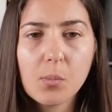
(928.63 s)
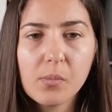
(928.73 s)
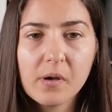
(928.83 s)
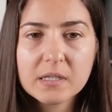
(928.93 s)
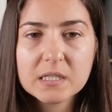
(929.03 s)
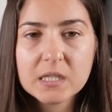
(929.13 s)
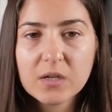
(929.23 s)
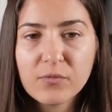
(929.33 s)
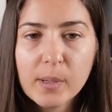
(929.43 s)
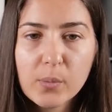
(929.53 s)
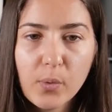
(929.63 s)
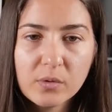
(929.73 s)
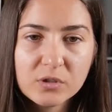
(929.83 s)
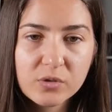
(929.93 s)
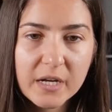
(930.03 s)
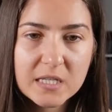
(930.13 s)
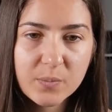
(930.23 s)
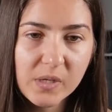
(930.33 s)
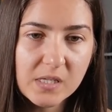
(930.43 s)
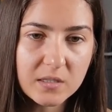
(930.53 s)
but if my opponent trades
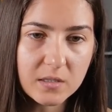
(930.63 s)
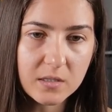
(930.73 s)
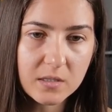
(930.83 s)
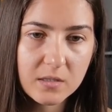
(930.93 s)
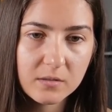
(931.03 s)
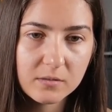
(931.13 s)
pieces,